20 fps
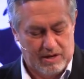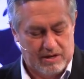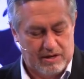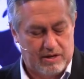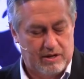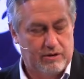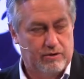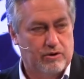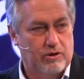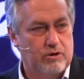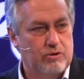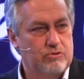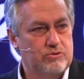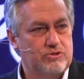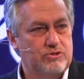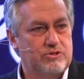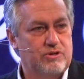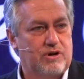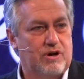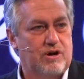
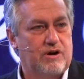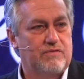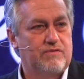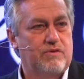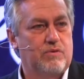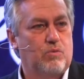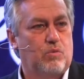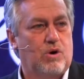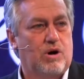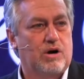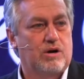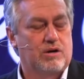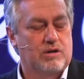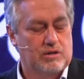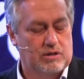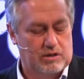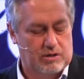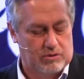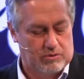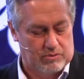heroes often walk
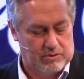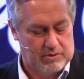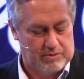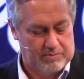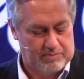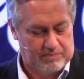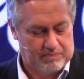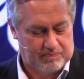alone.